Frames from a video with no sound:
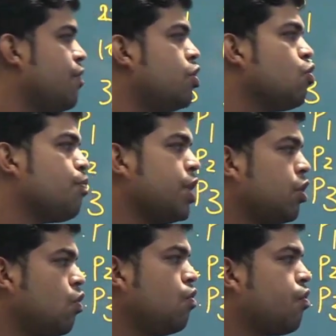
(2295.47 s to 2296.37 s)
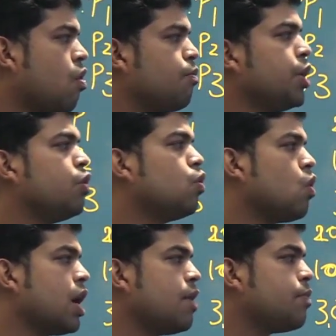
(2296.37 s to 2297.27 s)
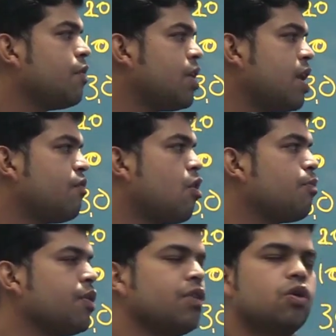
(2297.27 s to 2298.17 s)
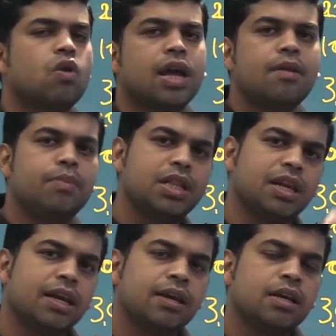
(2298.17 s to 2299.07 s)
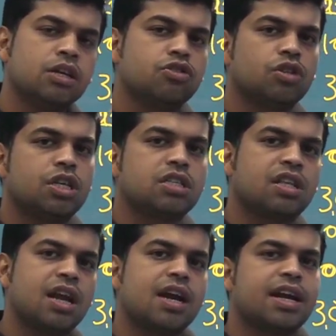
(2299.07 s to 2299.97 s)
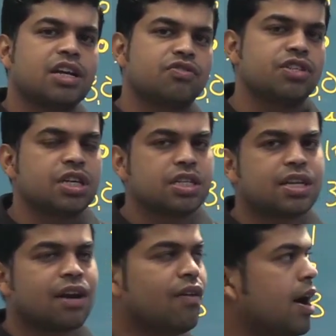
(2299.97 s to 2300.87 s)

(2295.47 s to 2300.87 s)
to P2, from P2 to again P1, and from P1 to again P3. So this 3 context switching is required.